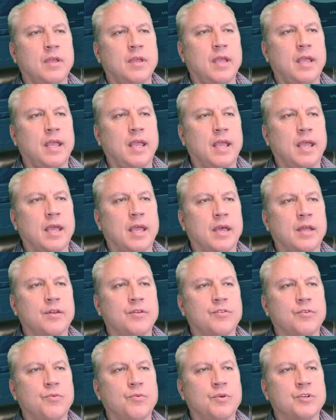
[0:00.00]

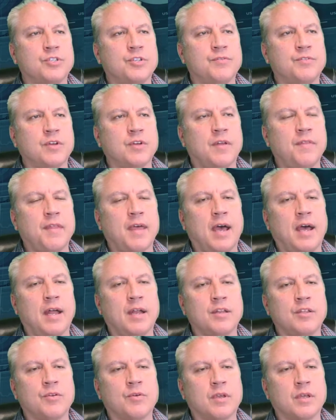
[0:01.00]
and once you've done
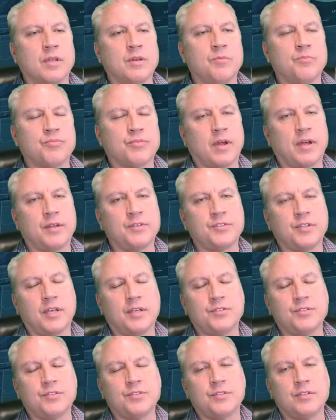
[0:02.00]
that, you can
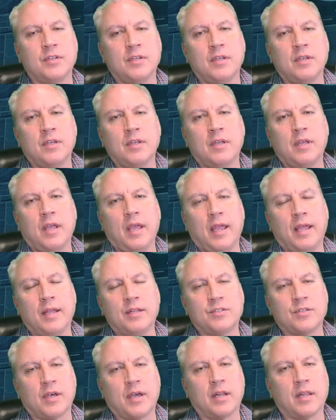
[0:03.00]
process a
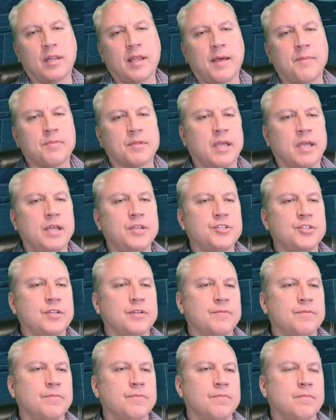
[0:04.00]
title
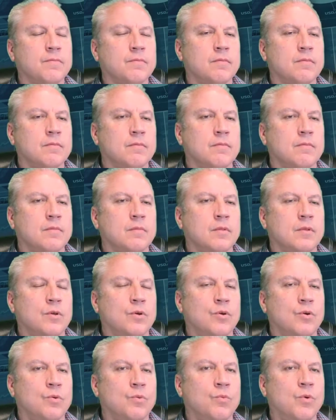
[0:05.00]
application.
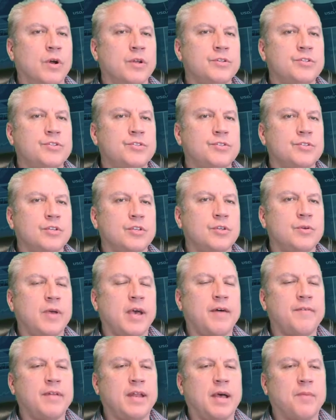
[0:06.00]
Once you
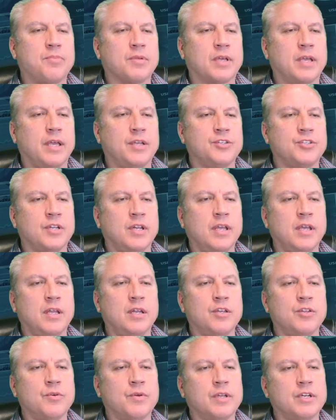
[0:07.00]
have an application
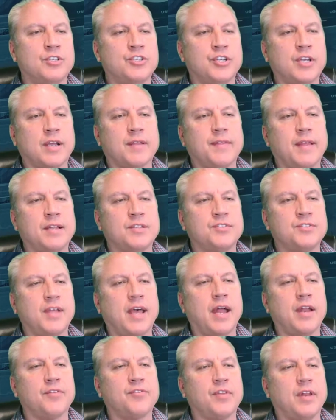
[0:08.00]
in, you can check that
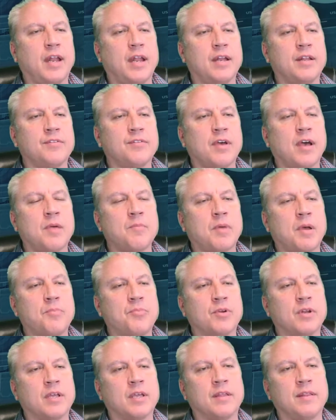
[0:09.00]
status at any time by
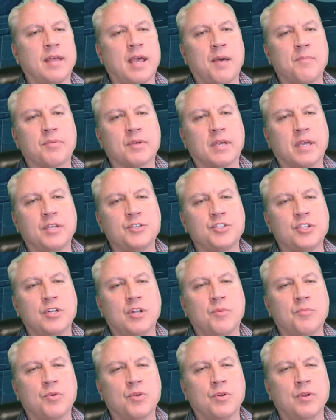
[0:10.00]
putting in the application
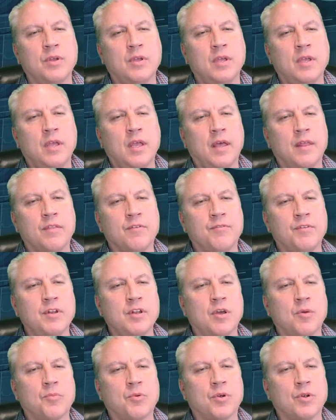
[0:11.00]
number and the VIN
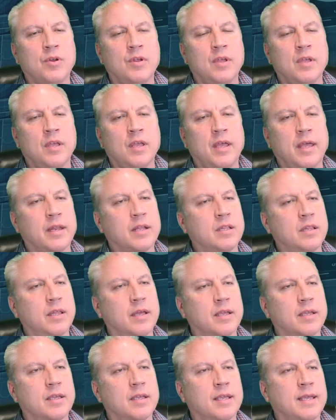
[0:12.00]
number and
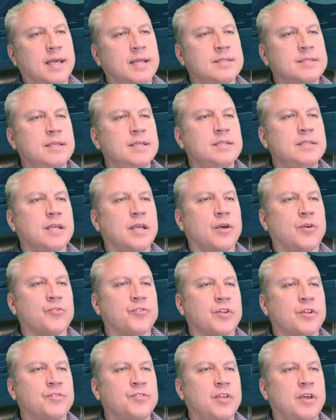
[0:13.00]
click Get Details.
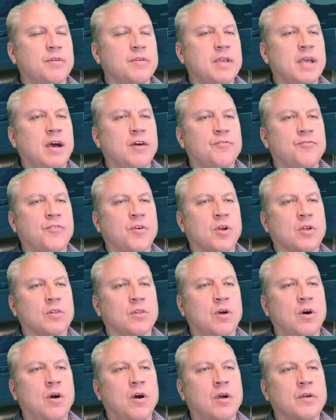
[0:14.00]
It'll tell you how far
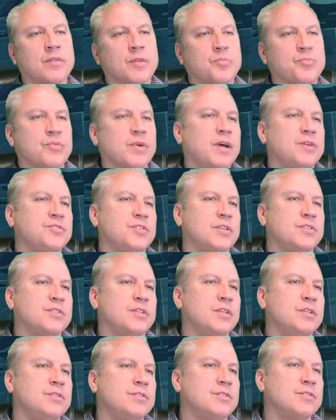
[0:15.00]
along the process
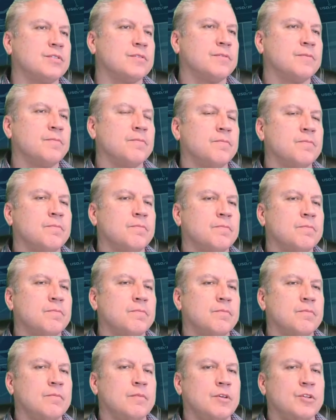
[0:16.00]
is.
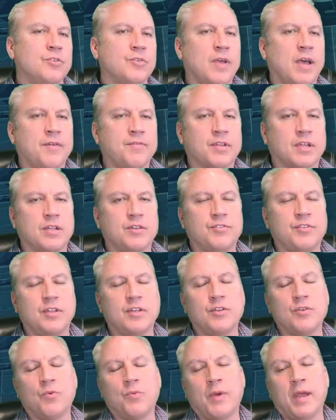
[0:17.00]
Do you have to
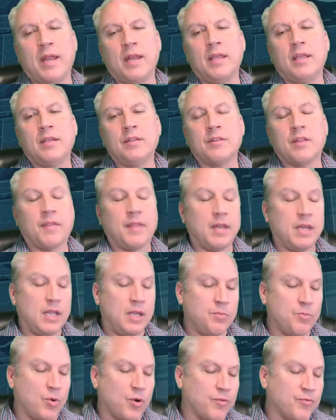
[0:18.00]
continue waiting? Do they
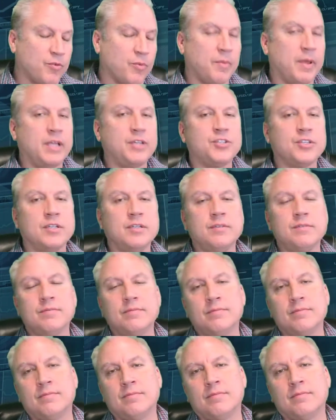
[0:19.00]
need more information?
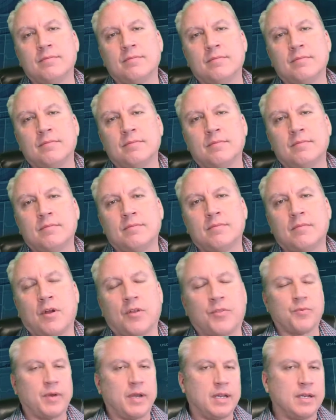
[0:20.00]
Are
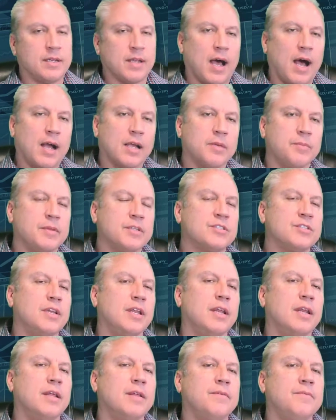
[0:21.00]
any documents
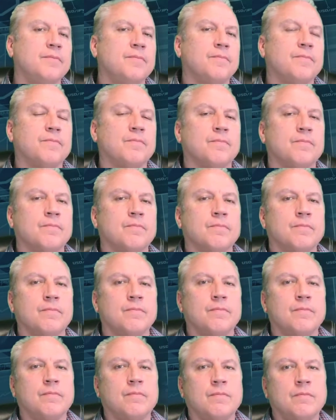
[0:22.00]
needed?
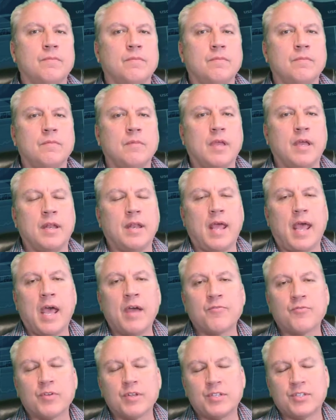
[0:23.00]
And
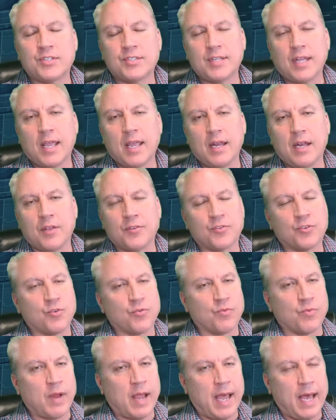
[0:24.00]
every state is
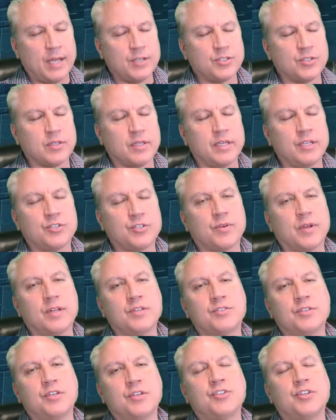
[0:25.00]
gradually
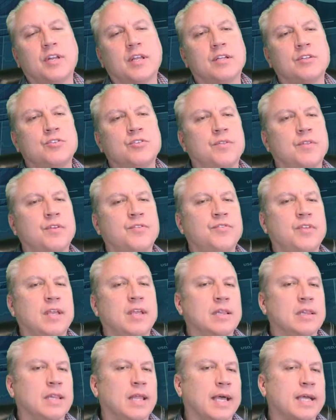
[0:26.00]
transitioning to this
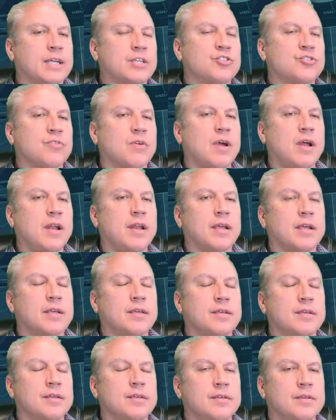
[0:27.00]

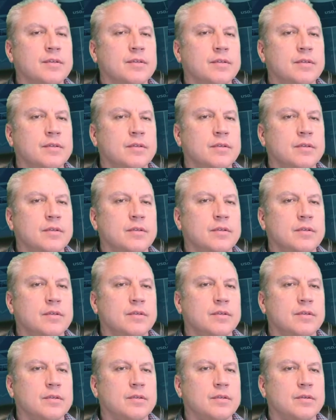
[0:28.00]
electronic
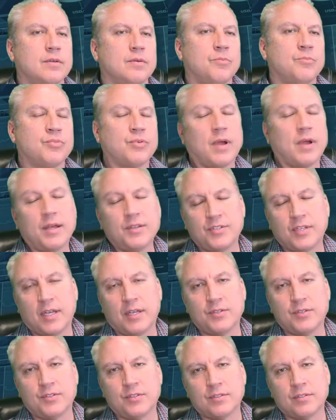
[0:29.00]

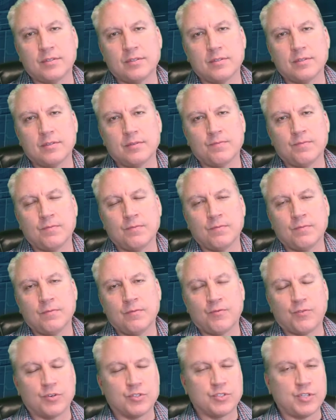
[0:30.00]
process
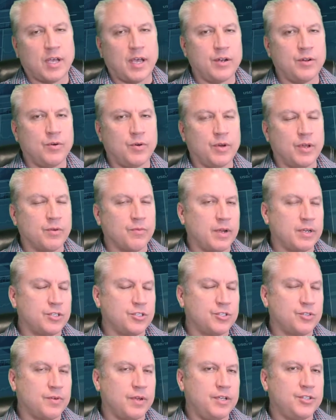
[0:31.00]
for title and
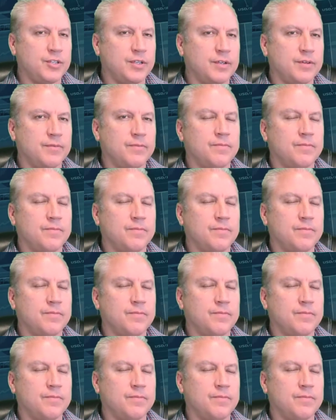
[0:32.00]
registration.